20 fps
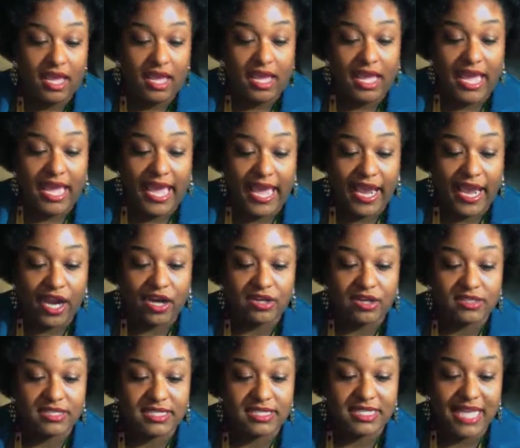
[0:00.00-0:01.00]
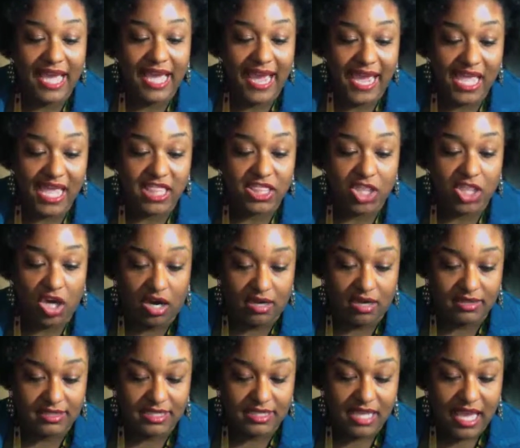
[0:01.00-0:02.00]
Hair's a
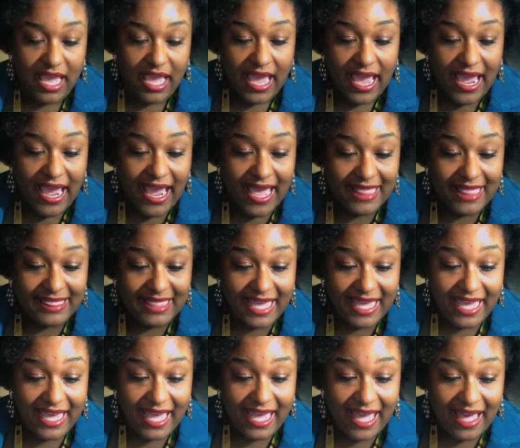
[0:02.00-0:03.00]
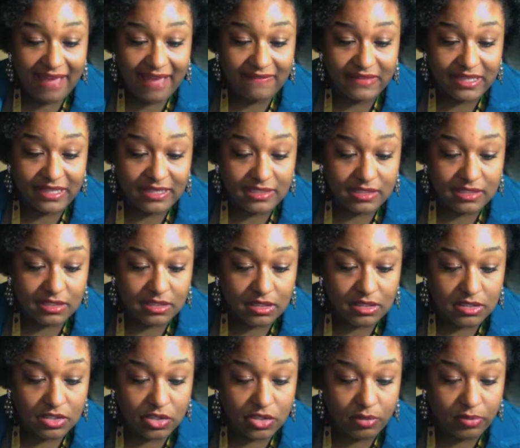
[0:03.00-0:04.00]
Thought. And they have this
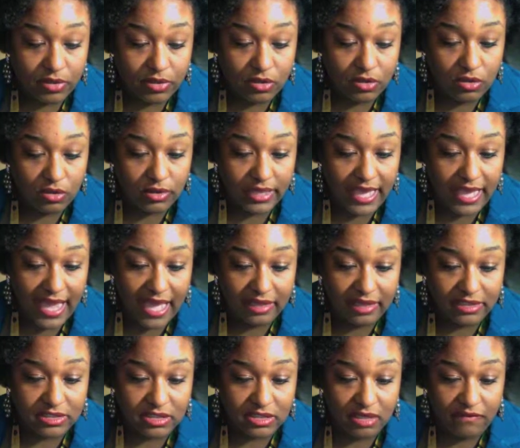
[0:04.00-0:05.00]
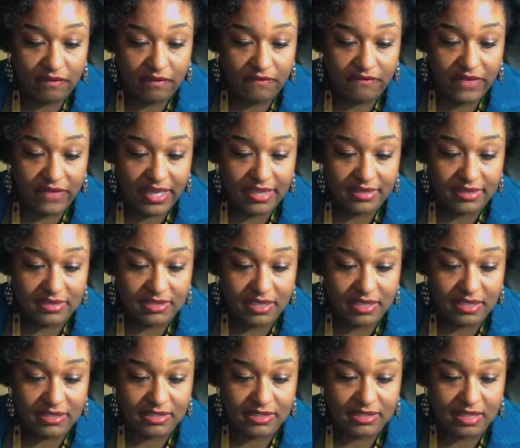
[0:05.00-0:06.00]
super cool calendar of events.
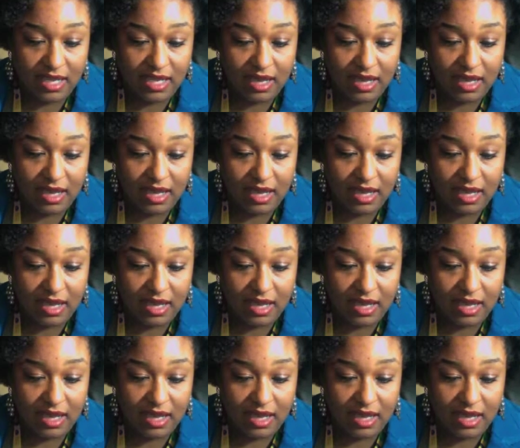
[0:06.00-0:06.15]
It's